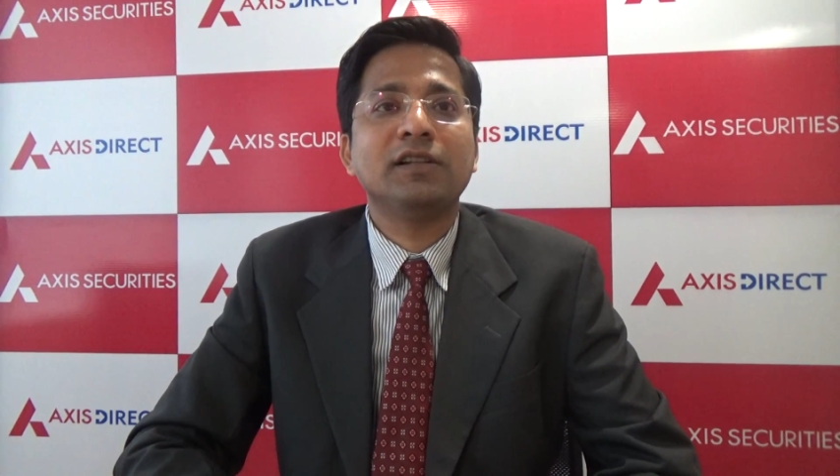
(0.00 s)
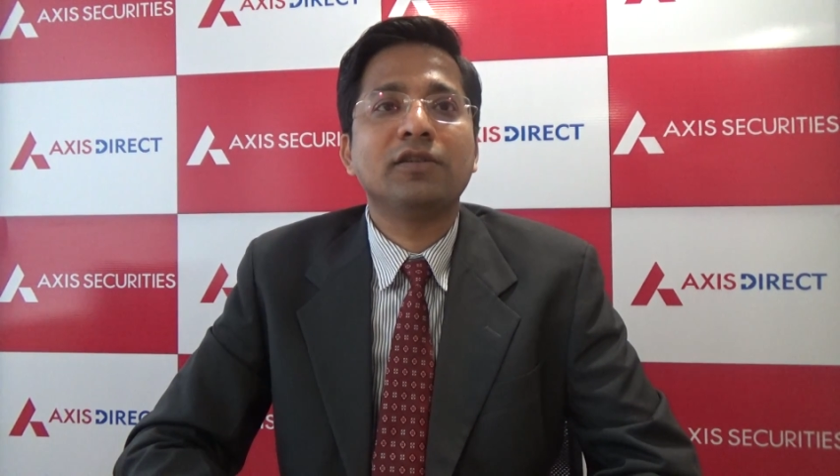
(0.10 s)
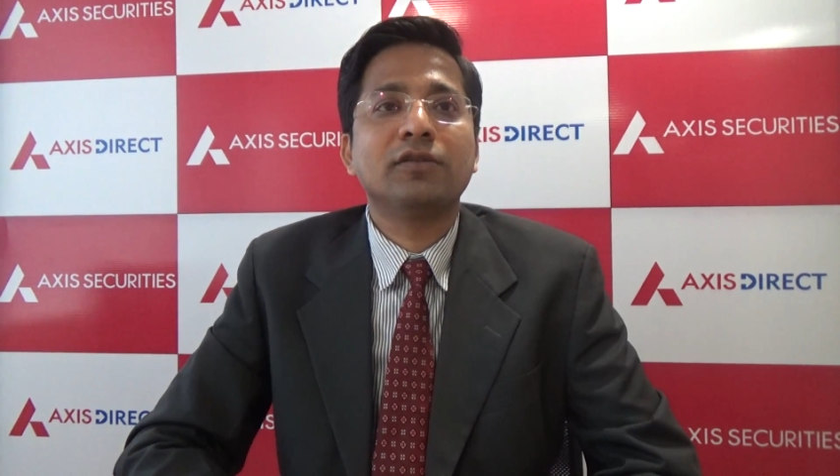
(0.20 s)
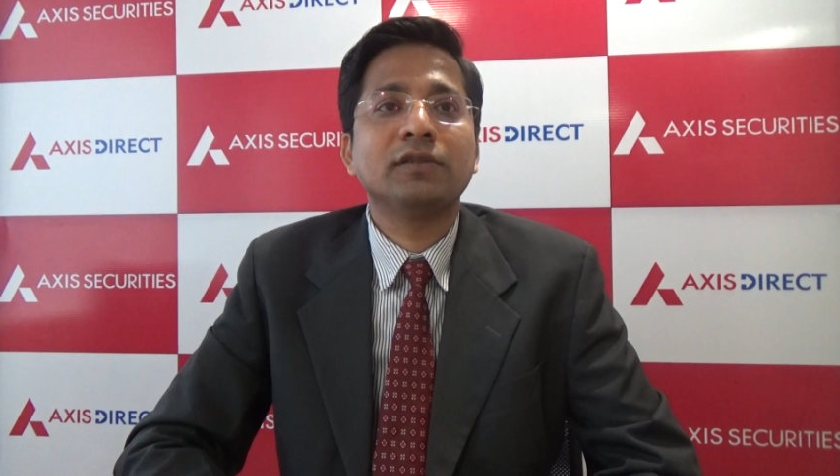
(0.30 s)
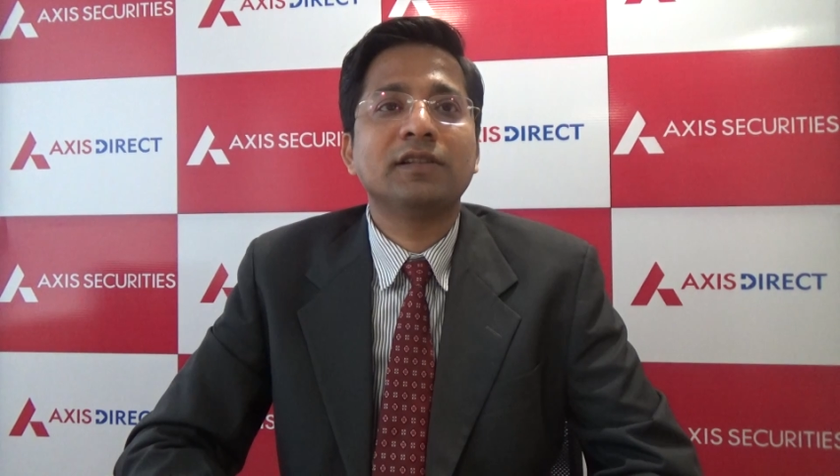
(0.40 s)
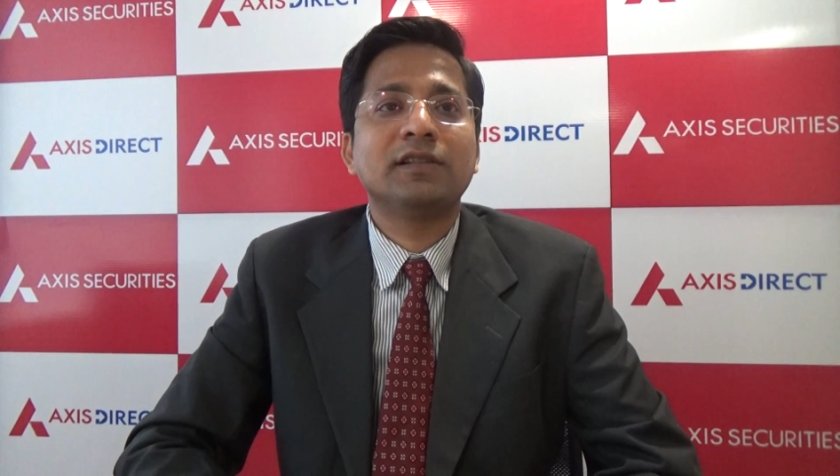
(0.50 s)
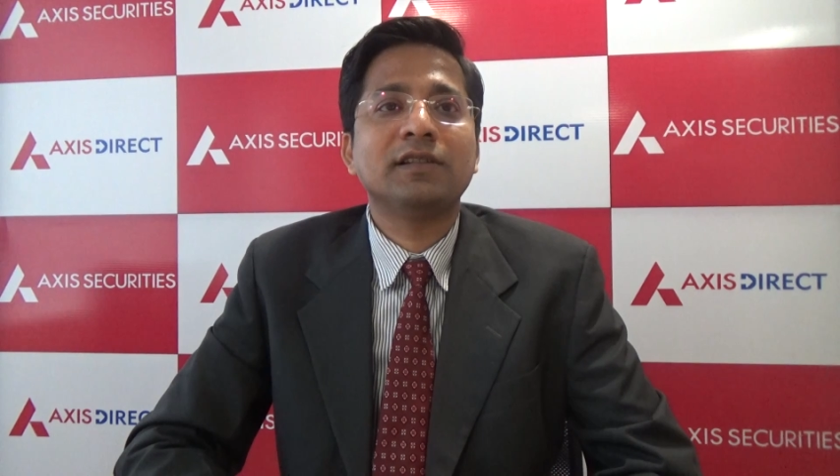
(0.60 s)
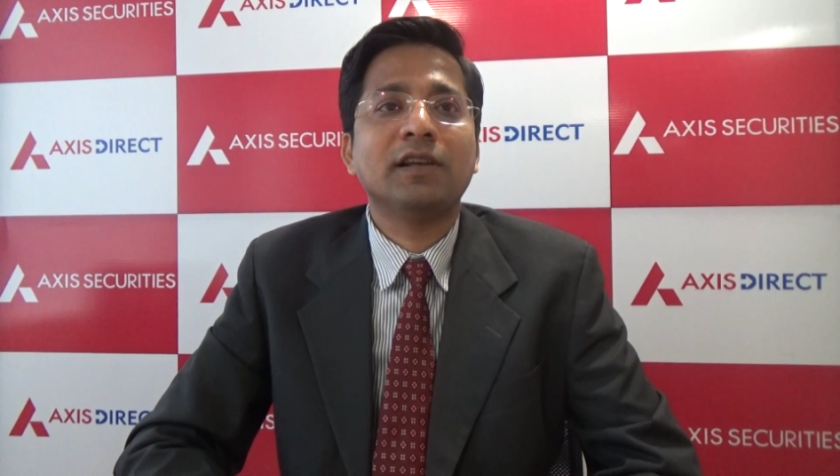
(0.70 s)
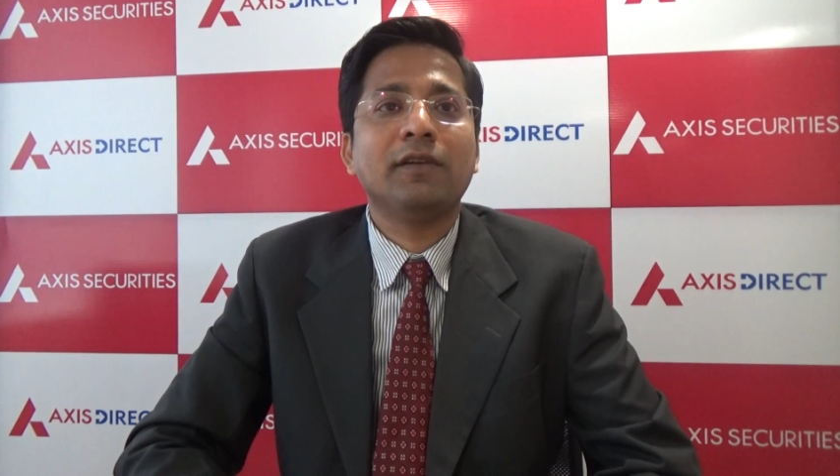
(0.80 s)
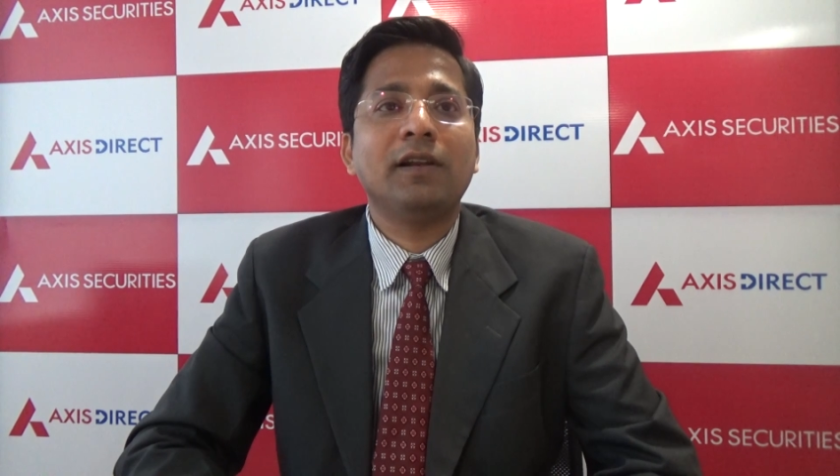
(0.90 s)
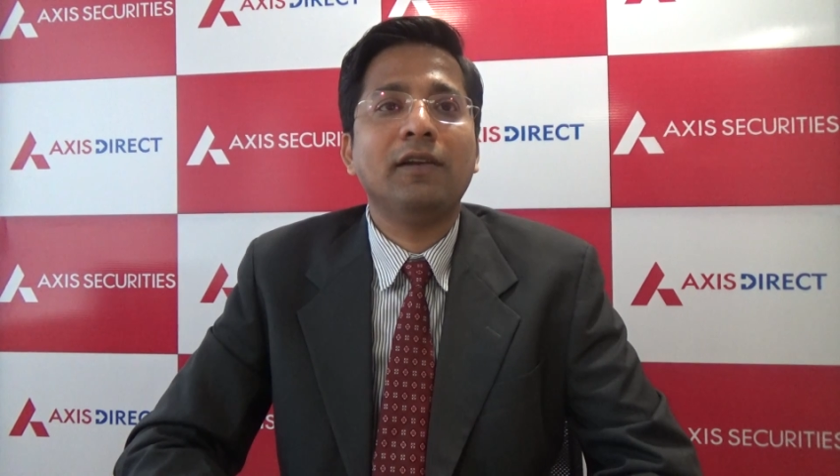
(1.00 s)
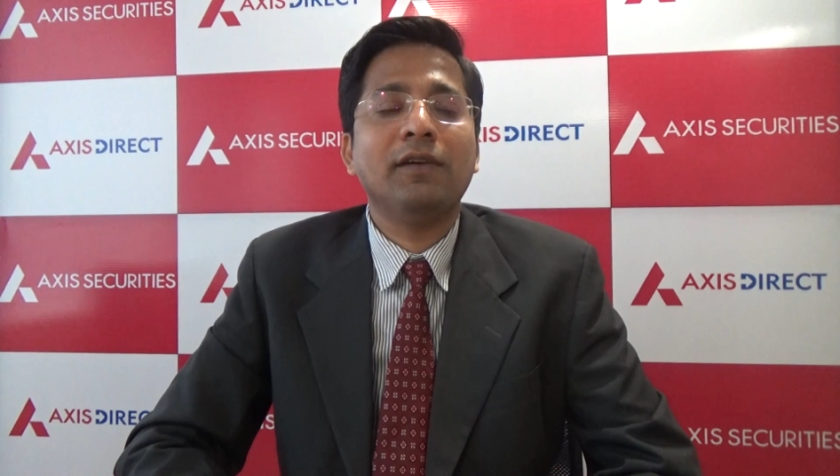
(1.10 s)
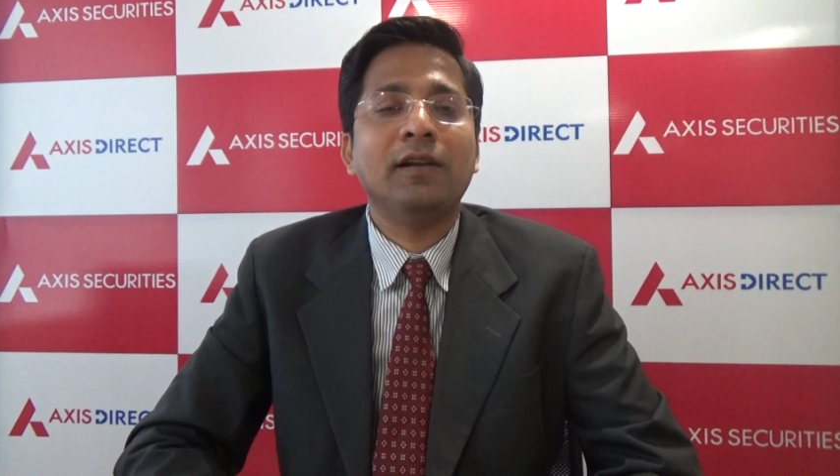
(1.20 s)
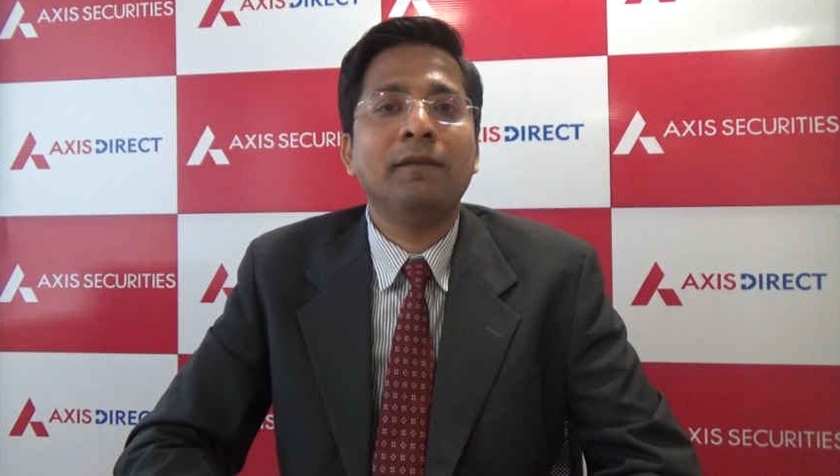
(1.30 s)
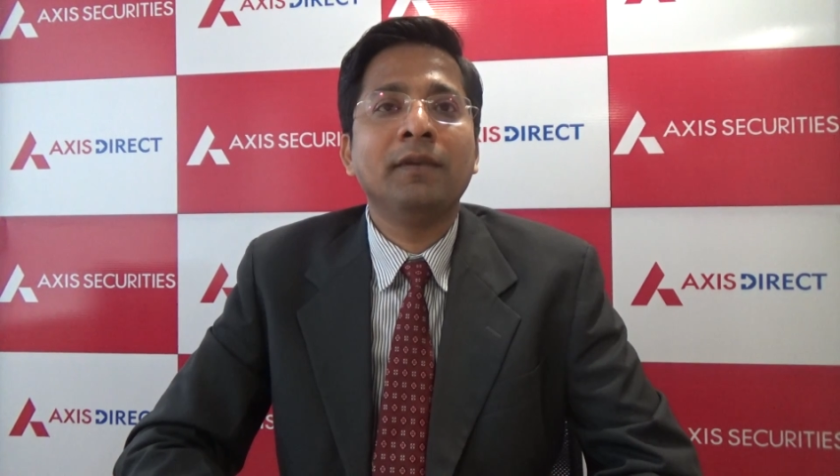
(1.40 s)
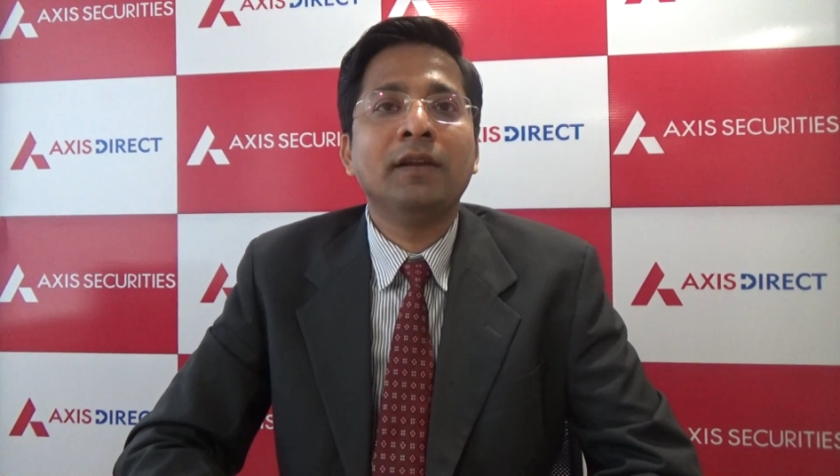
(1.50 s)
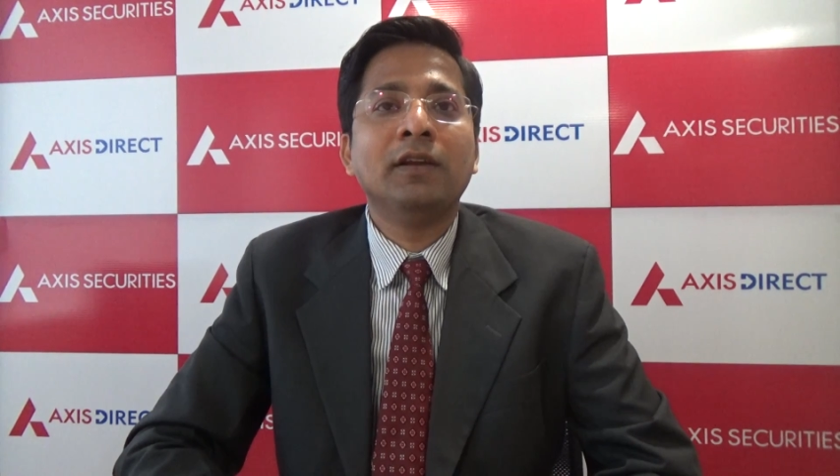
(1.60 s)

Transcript: to 67 level.